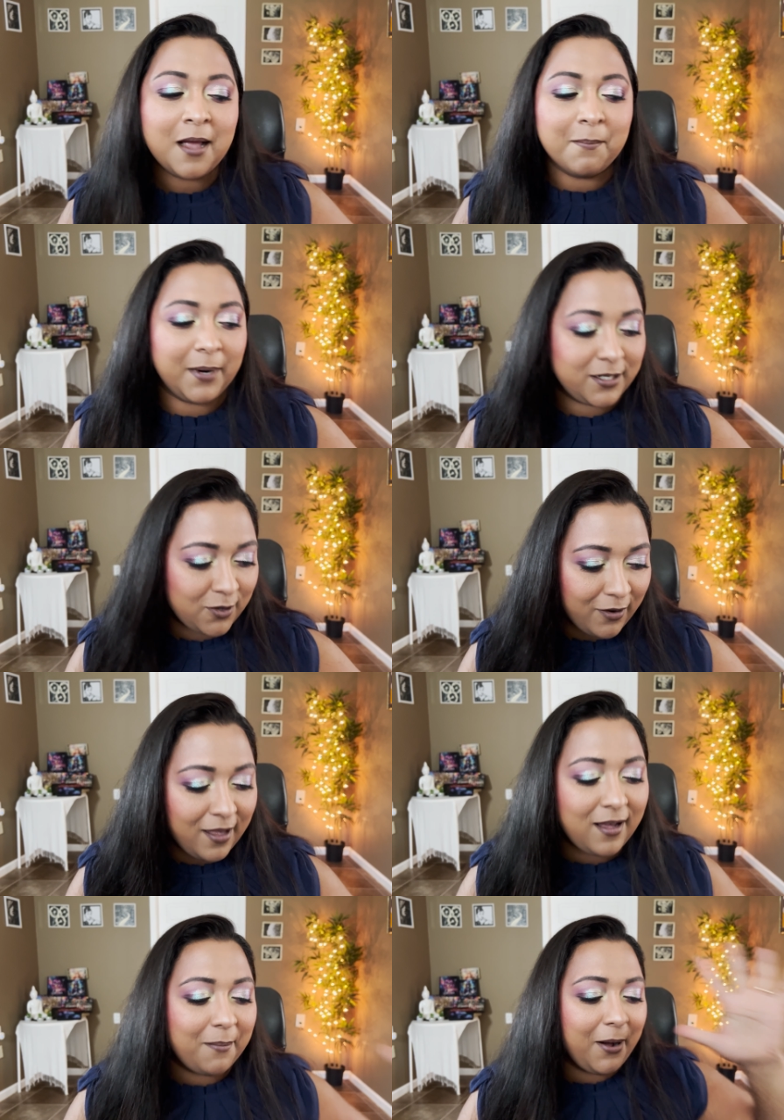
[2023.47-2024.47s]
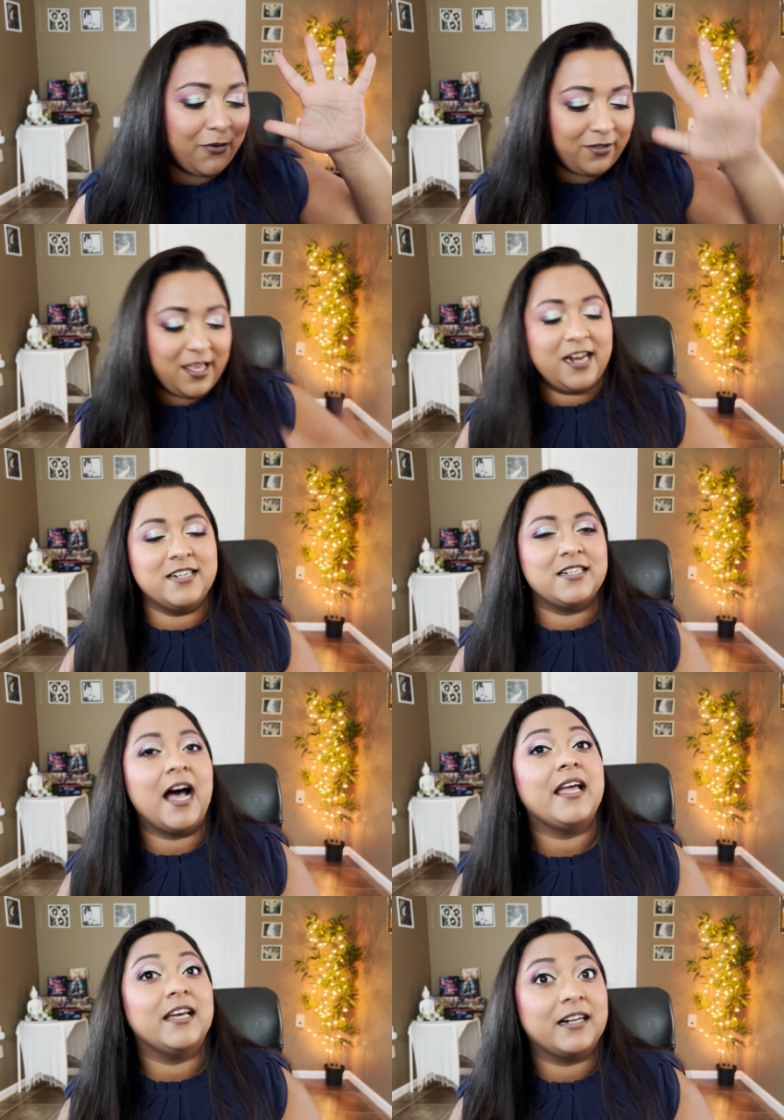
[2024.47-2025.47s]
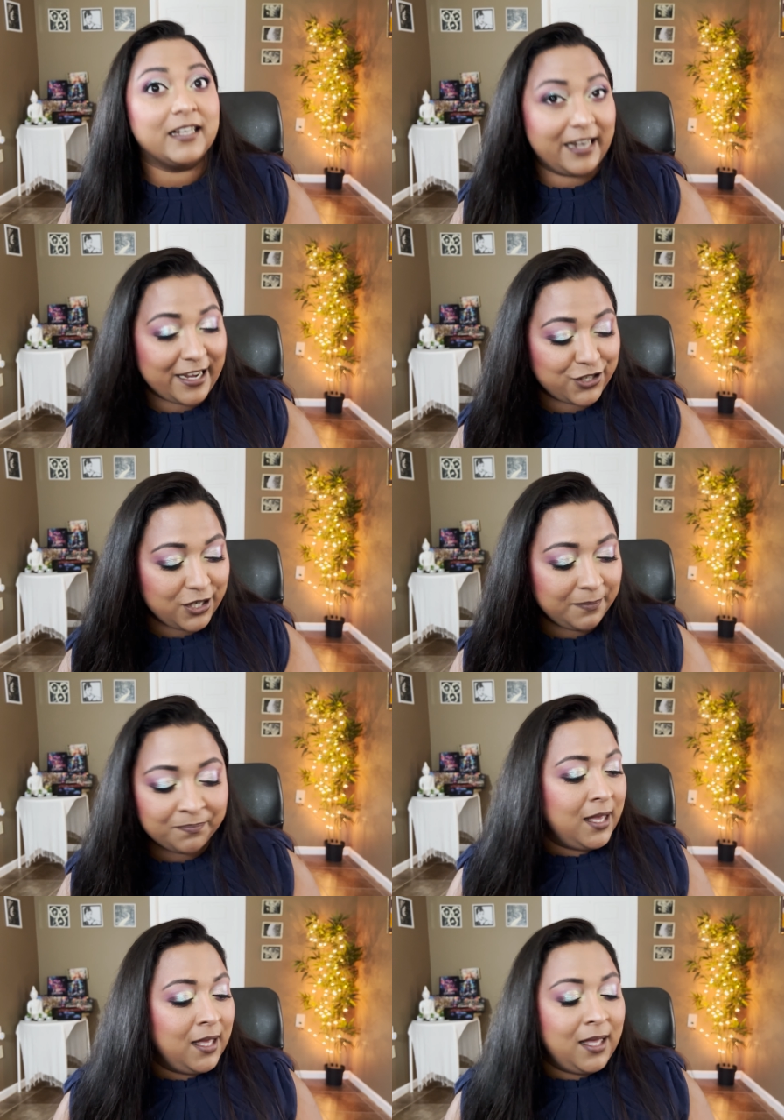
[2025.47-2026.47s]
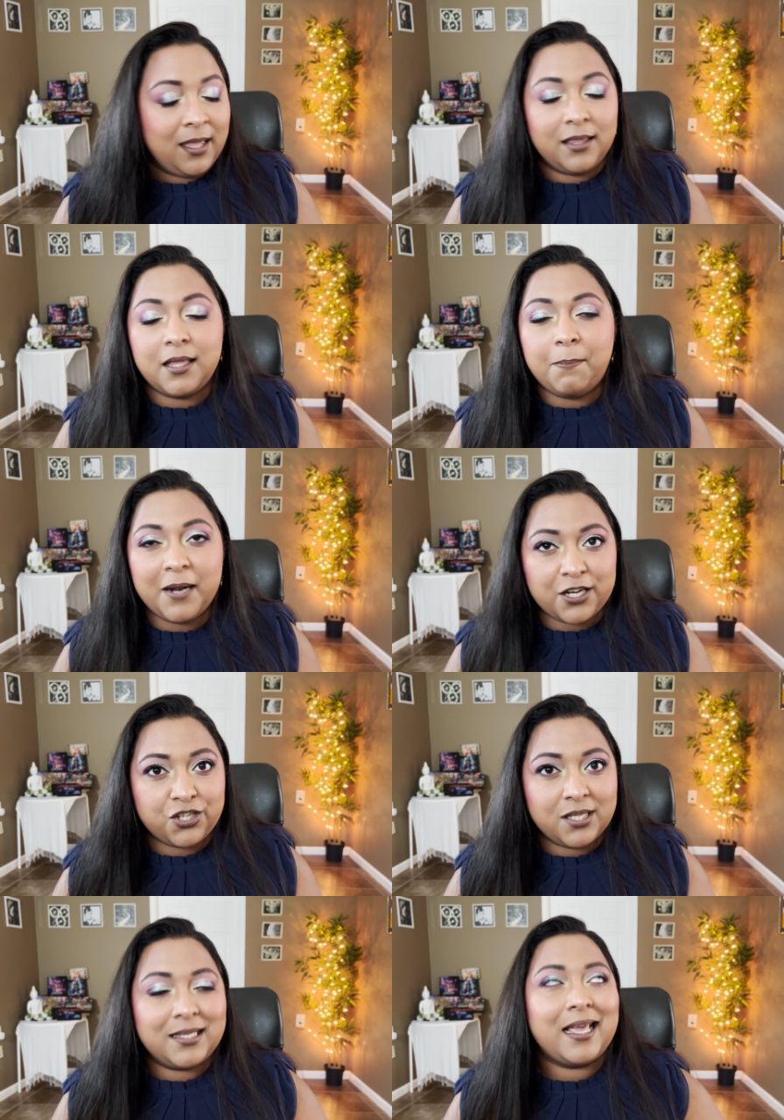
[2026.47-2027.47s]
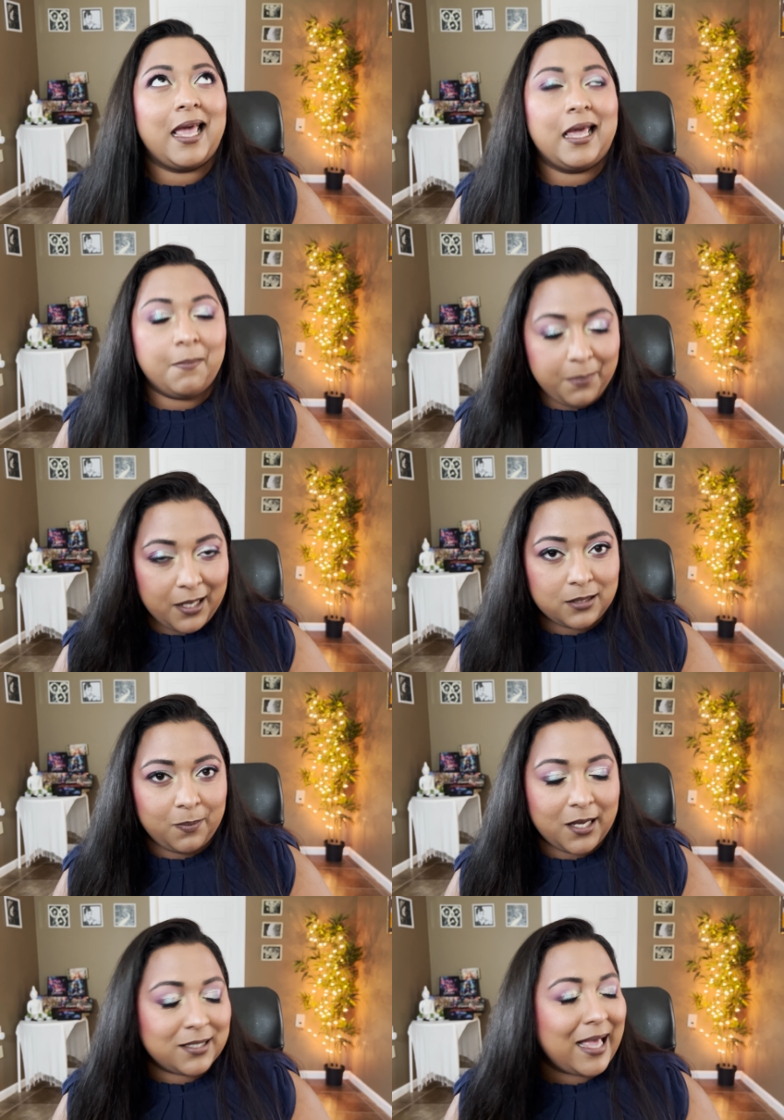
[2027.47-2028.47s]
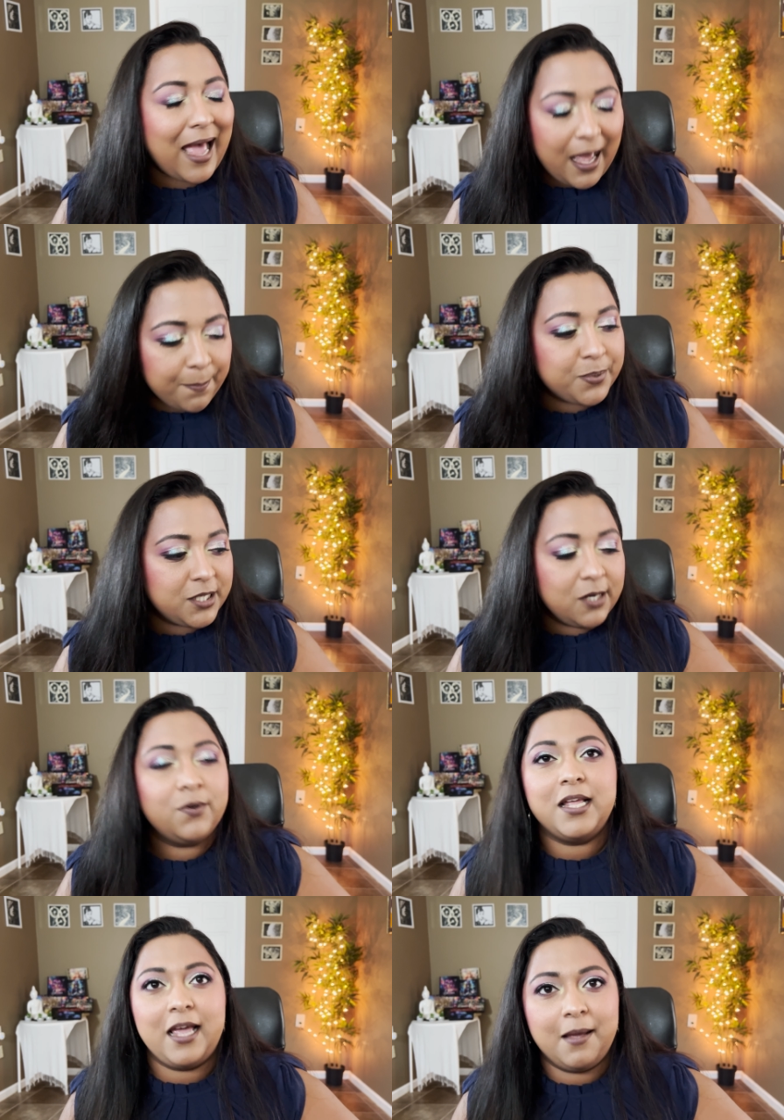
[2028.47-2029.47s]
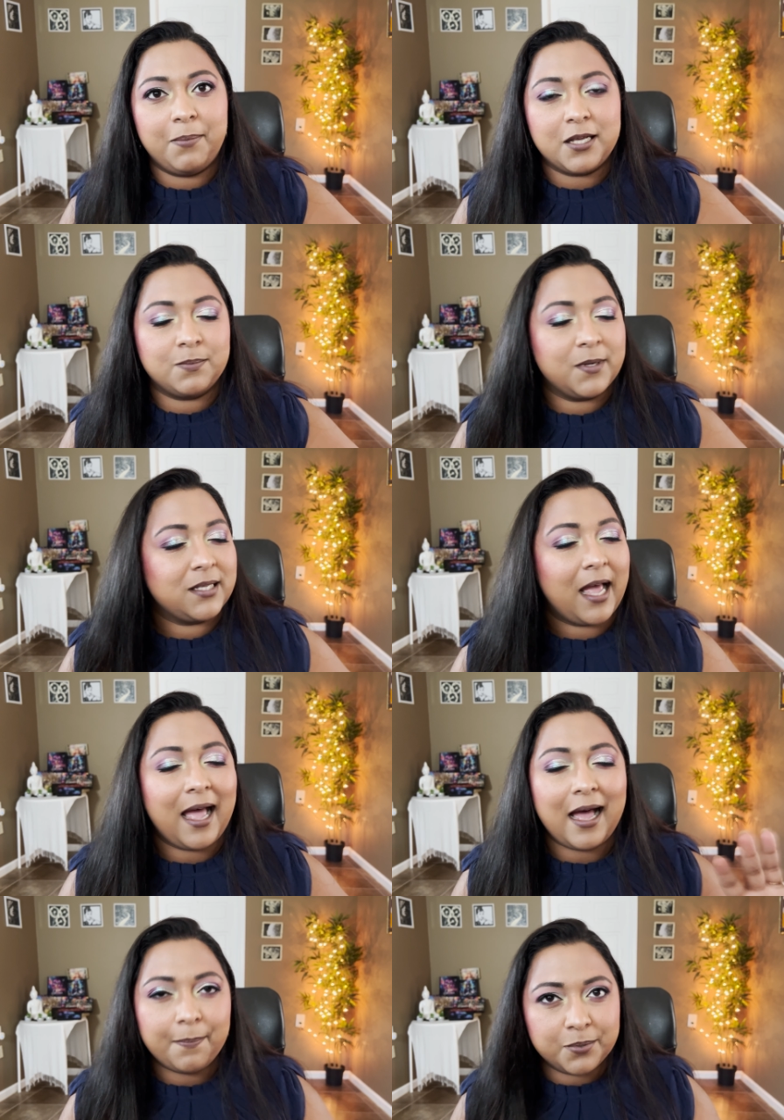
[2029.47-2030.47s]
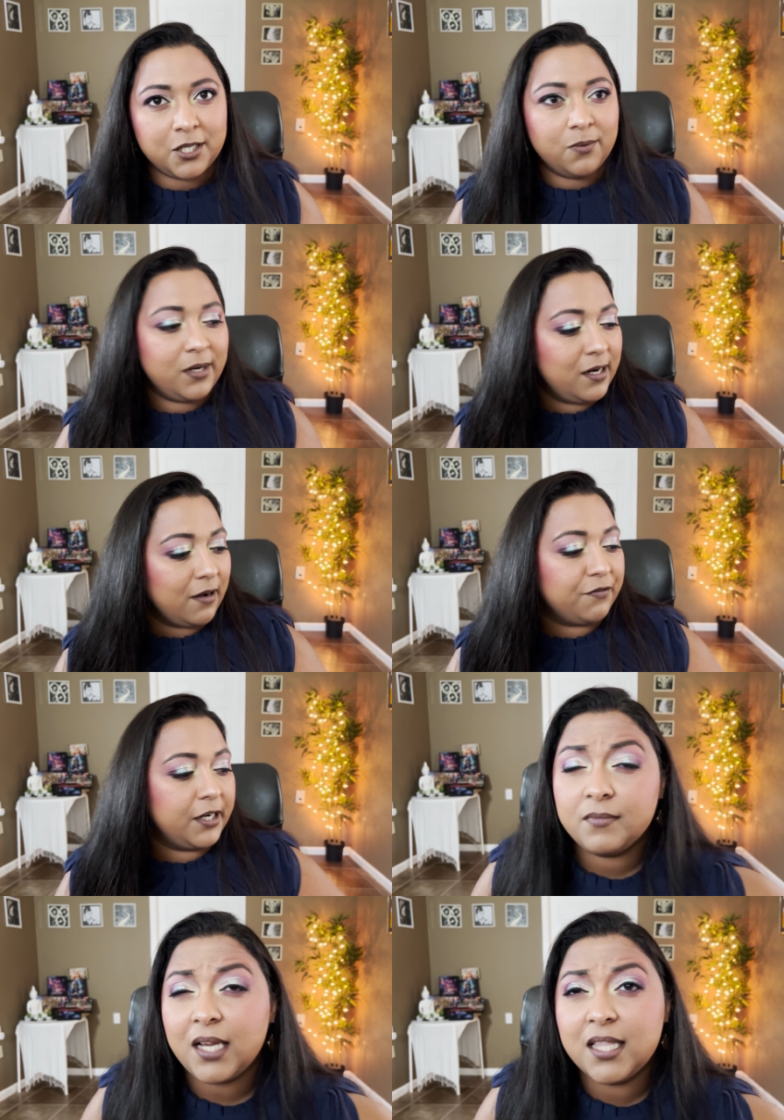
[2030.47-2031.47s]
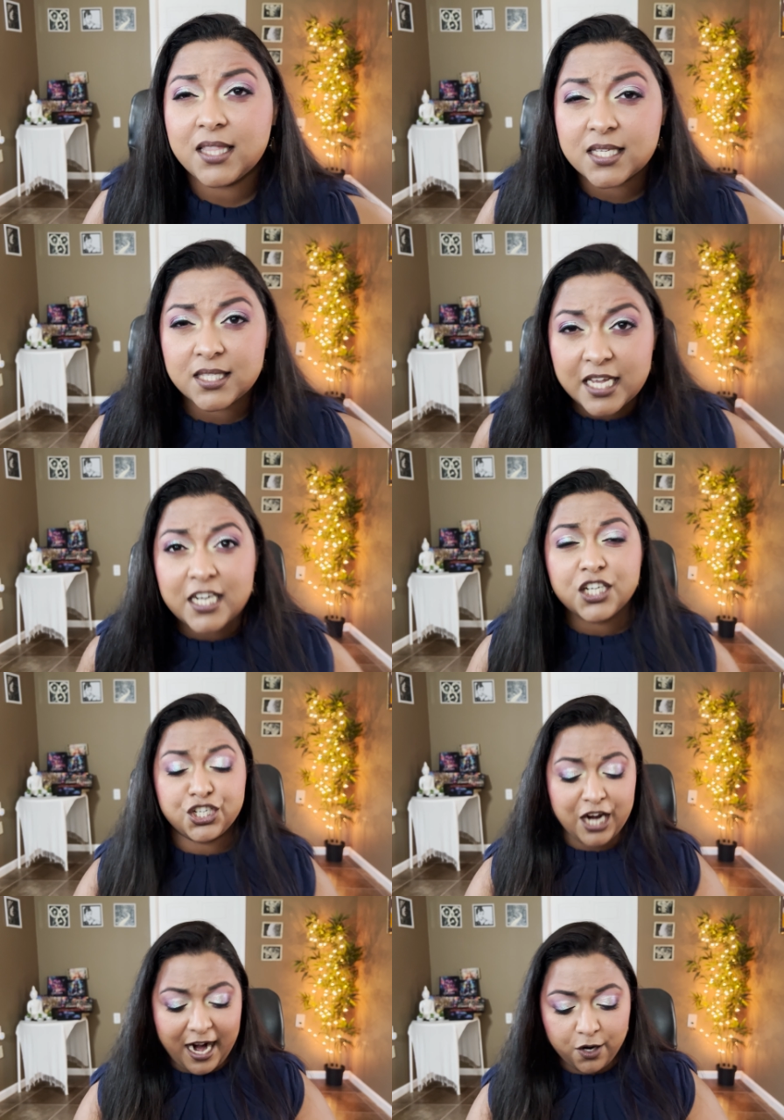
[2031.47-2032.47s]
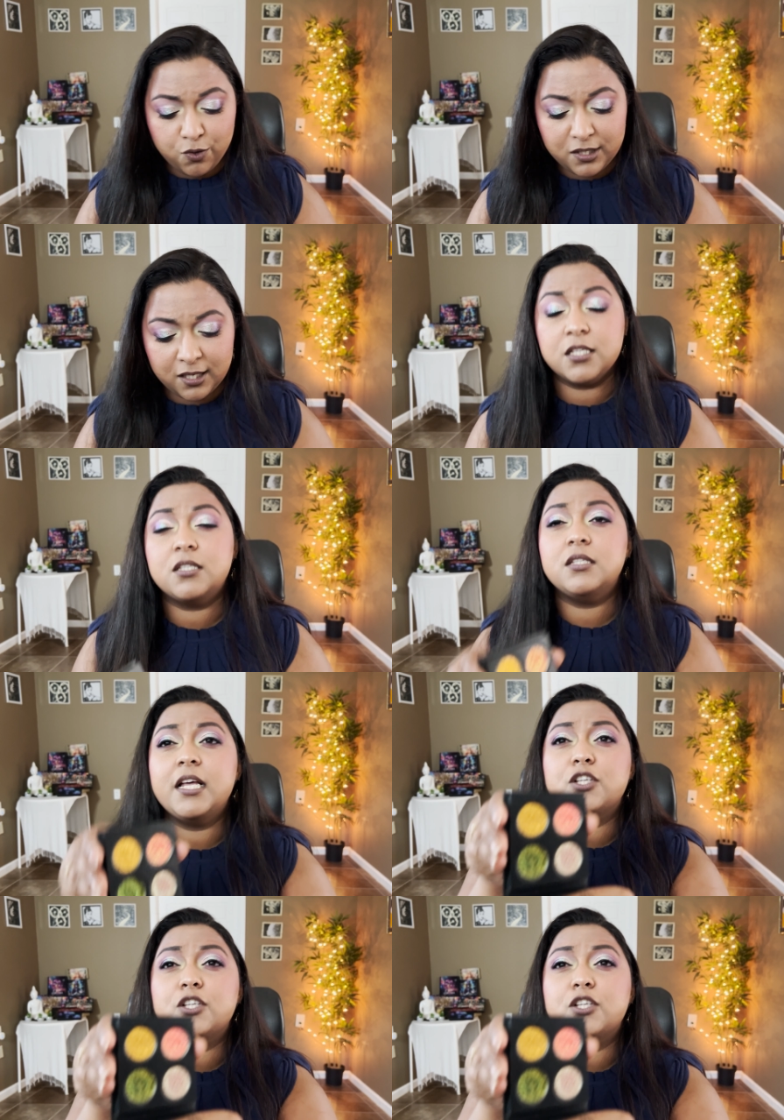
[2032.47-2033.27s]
But talking about the entire collection, the blushes a plus plus absolutely a plus plus i absolutely loved it the single shadows they're